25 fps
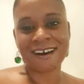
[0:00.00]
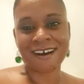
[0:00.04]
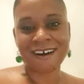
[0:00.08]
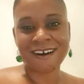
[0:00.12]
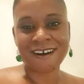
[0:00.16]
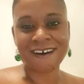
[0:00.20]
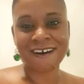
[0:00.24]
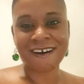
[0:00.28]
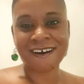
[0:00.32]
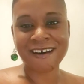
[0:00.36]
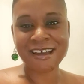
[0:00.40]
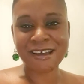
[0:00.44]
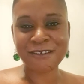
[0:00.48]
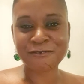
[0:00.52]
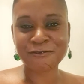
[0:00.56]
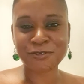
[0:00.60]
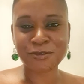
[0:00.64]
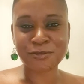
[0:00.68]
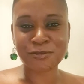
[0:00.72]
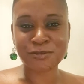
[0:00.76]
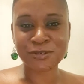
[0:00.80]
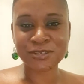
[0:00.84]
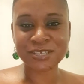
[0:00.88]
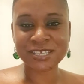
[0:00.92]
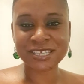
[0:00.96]
Hi
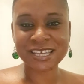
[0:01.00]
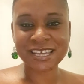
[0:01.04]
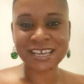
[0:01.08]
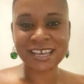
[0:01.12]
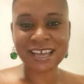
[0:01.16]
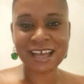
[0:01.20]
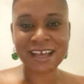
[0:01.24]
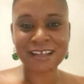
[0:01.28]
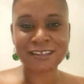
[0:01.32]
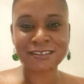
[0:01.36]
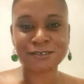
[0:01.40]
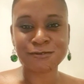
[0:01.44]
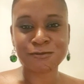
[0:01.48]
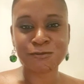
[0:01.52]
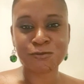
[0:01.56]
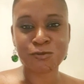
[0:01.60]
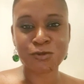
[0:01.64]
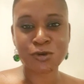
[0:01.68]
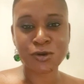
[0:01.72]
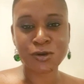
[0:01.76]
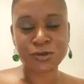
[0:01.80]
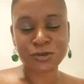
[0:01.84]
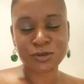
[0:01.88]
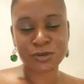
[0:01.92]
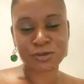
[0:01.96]
everybody and
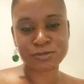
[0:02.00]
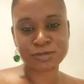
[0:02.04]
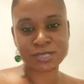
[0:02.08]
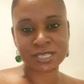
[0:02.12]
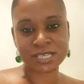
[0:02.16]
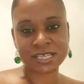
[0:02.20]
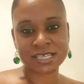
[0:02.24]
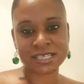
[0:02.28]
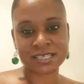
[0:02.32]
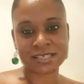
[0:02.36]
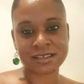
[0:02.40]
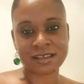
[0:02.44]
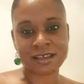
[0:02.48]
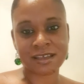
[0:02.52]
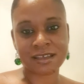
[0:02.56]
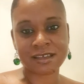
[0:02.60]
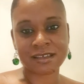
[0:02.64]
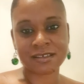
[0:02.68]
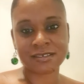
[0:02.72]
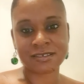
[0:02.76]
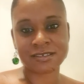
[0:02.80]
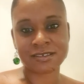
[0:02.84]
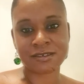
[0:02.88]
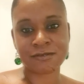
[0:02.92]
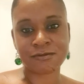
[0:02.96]
welcome to the
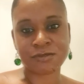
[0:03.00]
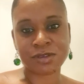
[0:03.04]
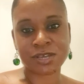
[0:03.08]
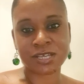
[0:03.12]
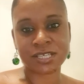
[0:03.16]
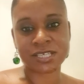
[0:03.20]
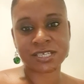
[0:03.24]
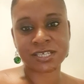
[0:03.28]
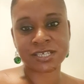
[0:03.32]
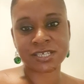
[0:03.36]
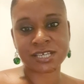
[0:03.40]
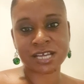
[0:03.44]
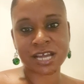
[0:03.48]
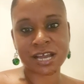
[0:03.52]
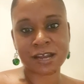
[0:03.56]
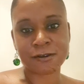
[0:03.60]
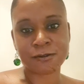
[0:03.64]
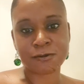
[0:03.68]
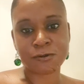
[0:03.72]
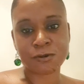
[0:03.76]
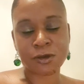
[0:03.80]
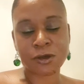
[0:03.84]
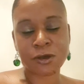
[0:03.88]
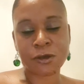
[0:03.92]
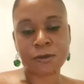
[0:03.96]
Psychic D Reading
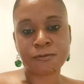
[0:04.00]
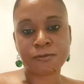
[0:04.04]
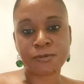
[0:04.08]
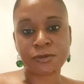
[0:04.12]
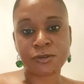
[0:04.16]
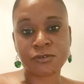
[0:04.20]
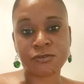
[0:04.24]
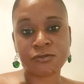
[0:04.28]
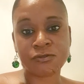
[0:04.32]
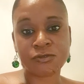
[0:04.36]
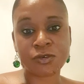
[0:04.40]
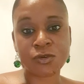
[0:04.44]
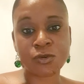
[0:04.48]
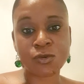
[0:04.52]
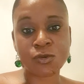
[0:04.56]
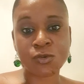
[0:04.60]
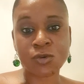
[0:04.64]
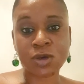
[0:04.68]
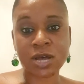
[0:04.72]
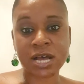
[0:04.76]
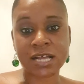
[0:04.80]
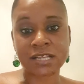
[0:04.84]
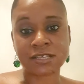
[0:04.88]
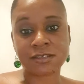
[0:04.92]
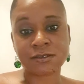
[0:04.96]
channel. Hope you've
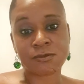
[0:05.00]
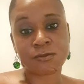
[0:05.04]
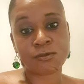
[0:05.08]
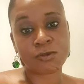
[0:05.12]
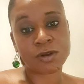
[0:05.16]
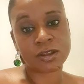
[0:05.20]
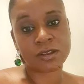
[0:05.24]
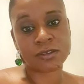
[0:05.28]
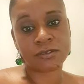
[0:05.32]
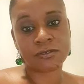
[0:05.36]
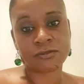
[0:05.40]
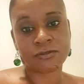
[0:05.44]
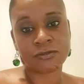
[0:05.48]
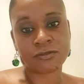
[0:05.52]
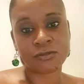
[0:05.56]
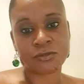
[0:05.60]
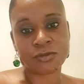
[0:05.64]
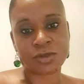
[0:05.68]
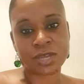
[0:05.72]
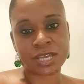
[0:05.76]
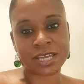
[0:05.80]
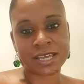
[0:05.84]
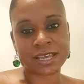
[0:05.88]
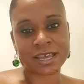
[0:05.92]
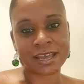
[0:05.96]
all had a wonderful
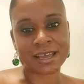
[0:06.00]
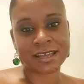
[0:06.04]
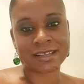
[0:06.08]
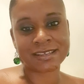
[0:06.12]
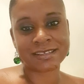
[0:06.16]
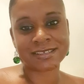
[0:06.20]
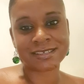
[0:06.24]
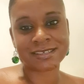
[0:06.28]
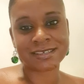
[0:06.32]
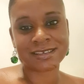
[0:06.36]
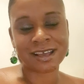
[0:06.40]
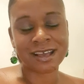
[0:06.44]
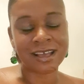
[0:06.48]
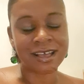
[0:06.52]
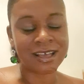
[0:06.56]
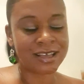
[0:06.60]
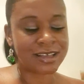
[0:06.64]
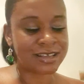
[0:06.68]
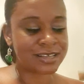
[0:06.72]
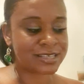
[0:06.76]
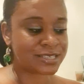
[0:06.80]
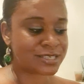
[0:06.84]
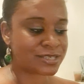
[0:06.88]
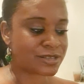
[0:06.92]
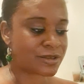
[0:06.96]
weekend.
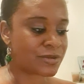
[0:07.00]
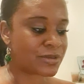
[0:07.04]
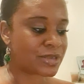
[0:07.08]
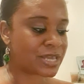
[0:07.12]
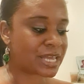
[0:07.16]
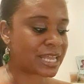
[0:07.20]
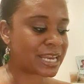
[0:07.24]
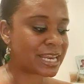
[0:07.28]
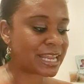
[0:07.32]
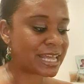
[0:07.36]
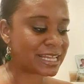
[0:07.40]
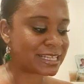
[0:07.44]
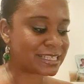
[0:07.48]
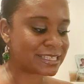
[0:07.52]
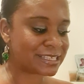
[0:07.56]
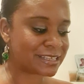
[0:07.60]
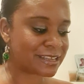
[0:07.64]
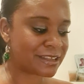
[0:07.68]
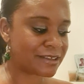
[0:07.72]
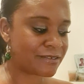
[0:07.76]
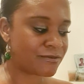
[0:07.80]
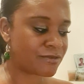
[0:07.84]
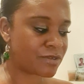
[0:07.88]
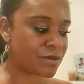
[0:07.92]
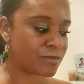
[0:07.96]
So
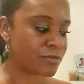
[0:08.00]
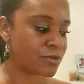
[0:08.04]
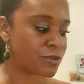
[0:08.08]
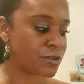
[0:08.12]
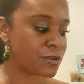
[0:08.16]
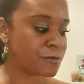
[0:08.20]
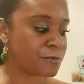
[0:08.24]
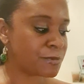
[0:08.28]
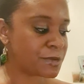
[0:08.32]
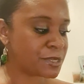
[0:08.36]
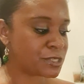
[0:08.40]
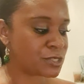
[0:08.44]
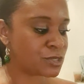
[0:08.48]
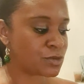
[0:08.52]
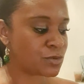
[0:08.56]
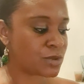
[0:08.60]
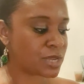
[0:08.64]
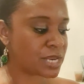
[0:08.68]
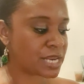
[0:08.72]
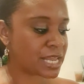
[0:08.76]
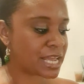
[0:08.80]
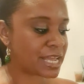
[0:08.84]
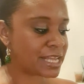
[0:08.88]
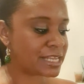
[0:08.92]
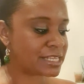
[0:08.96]
collective, I'm going to be
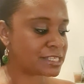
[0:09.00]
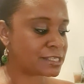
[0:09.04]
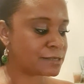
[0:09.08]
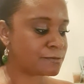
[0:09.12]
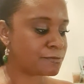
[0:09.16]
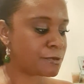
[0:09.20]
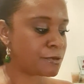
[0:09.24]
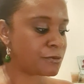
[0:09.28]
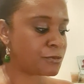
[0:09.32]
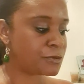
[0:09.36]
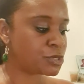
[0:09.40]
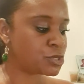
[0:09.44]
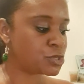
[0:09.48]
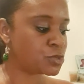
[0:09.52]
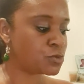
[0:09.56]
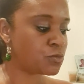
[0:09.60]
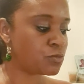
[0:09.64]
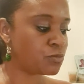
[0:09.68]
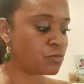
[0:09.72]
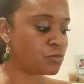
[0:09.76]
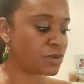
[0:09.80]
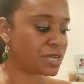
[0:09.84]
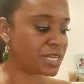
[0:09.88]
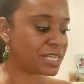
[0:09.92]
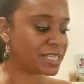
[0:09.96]
doing a
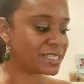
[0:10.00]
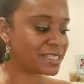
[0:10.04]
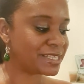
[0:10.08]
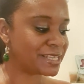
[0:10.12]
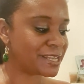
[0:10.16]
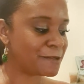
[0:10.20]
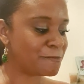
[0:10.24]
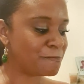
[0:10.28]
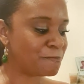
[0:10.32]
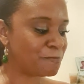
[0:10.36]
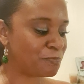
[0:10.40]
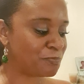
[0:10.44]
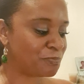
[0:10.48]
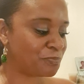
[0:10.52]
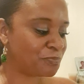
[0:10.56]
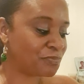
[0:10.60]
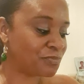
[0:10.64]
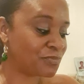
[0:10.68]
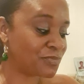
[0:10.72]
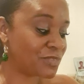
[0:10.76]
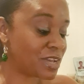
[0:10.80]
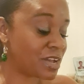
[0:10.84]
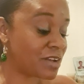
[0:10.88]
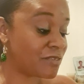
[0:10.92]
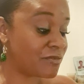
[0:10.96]
spiritual reading.
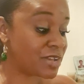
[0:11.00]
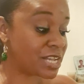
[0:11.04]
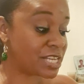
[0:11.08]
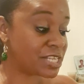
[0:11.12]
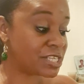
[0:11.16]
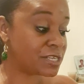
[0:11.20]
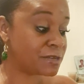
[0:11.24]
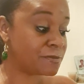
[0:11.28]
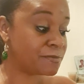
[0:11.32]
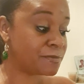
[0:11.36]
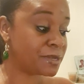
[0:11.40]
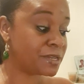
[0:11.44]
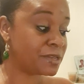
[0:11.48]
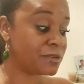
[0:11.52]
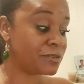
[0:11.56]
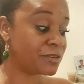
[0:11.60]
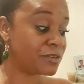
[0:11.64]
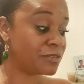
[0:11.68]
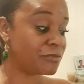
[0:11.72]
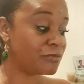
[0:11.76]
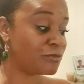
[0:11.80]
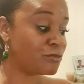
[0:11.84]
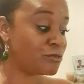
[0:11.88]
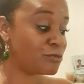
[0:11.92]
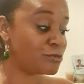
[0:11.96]
I've actually been
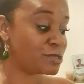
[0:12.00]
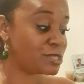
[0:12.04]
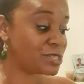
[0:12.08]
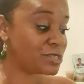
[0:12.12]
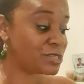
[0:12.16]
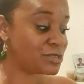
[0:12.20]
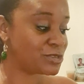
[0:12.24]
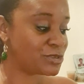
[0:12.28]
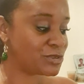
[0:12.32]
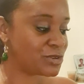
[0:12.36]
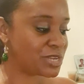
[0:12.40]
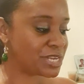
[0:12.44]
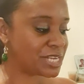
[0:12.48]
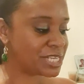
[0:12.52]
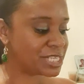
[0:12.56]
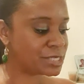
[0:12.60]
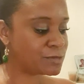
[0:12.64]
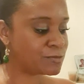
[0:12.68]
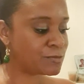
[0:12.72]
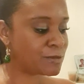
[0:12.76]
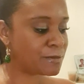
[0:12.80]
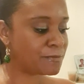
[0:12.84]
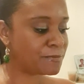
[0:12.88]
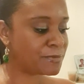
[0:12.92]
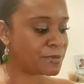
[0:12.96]
looking forward to doing
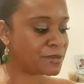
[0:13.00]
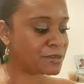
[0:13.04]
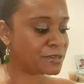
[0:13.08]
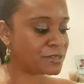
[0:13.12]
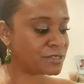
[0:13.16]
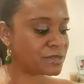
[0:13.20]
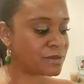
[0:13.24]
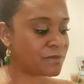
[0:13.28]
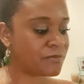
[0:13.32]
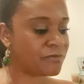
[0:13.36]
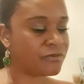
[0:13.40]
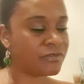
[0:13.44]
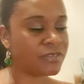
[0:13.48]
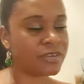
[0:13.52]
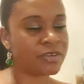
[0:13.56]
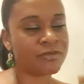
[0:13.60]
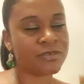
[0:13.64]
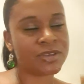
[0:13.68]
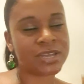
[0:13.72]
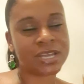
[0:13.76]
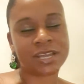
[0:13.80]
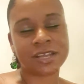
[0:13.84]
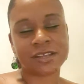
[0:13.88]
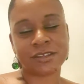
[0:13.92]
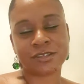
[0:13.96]
this one because I'm
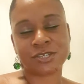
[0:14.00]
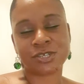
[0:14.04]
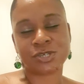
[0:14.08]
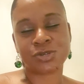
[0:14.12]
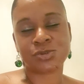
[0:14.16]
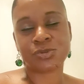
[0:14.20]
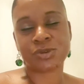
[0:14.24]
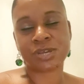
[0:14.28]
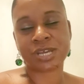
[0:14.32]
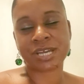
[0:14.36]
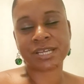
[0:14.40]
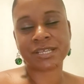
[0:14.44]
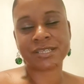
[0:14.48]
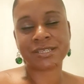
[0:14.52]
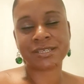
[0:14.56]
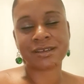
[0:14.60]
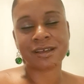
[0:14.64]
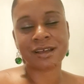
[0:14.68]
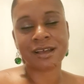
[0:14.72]
very intrigued